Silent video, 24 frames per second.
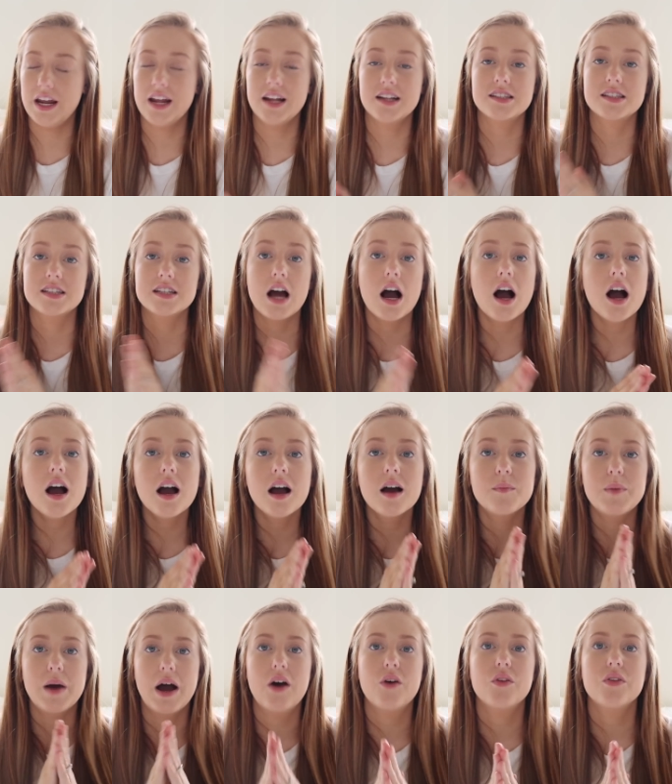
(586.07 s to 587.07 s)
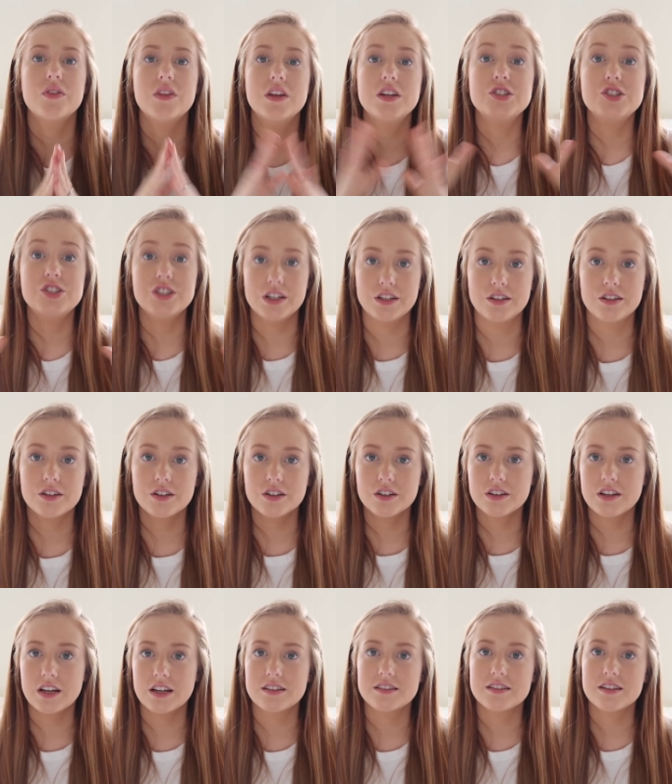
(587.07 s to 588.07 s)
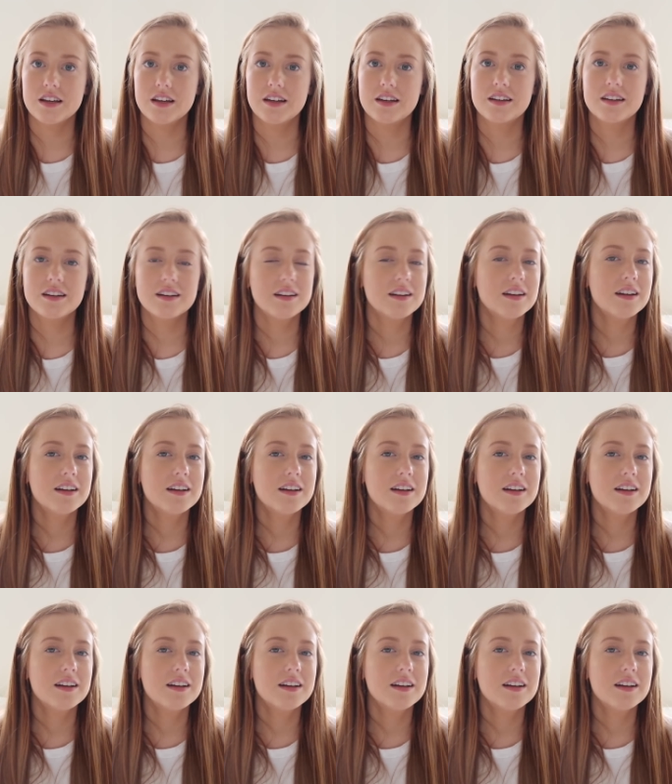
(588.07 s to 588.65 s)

it's not about the gender that's like